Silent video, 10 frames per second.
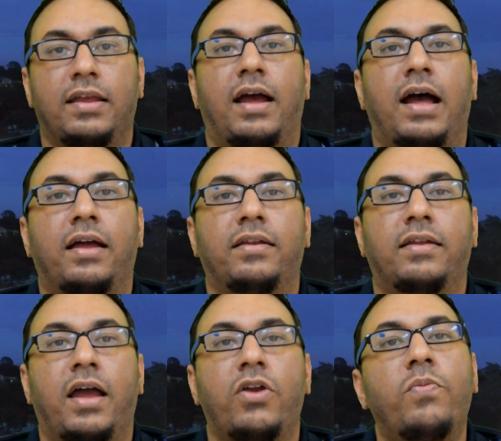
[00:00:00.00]
And
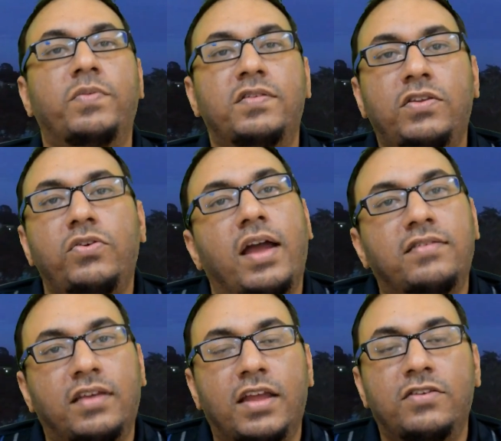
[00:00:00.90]
I hope to see you guys
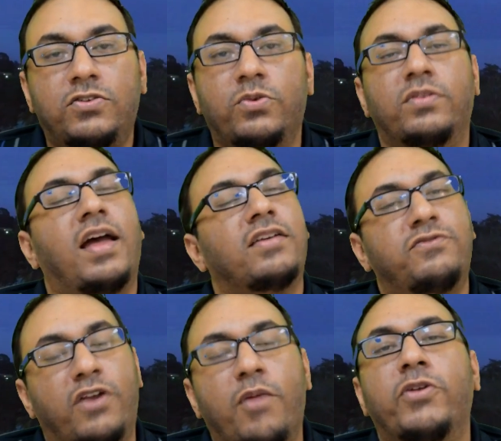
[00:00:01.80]
again soon. Thanks
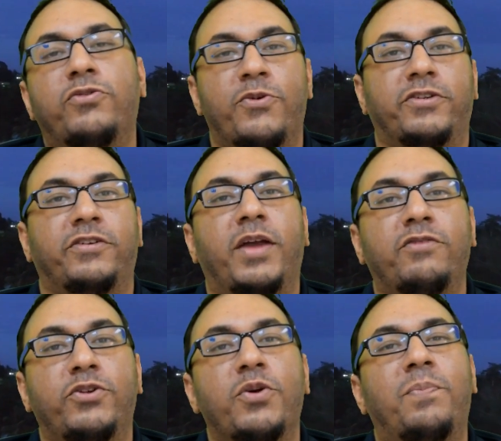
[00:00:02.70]
very much for watching my
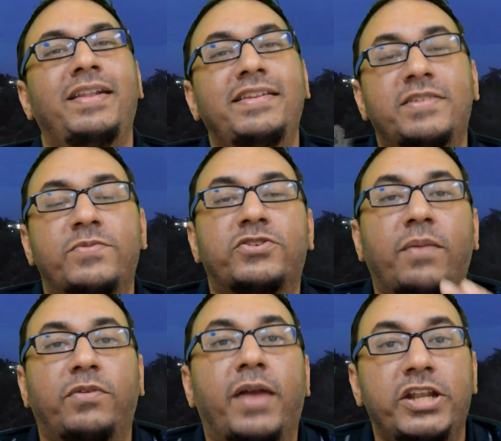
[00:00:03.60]
video. Please subscribe to my